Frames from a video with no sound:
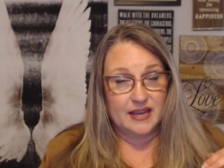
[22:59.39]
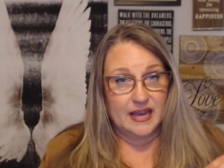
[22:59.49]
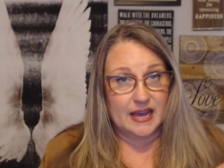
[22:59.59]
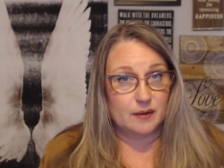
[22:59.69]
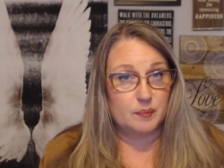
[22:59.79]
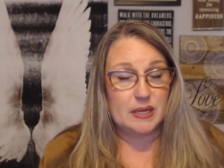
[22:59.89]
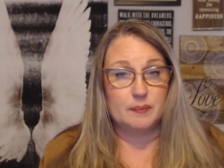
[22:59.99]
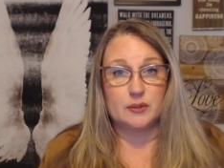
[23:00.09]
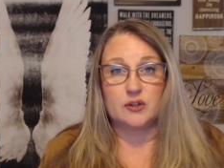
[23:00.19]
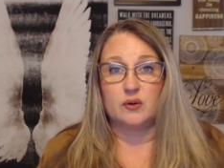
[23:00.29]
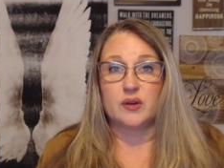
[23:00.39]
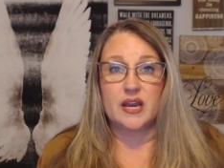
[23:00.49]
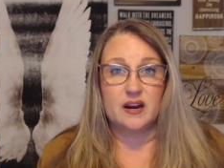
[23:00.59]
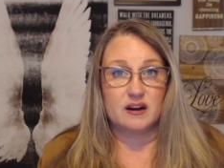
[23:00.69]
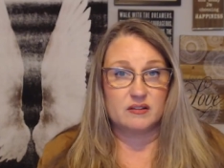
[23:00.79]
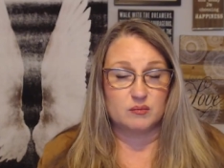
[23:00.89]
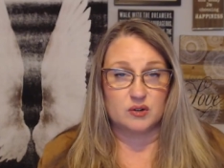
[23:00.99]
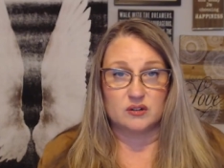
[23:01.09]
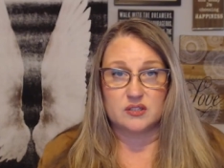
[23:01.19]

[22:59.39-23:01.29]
and people don't care, the world's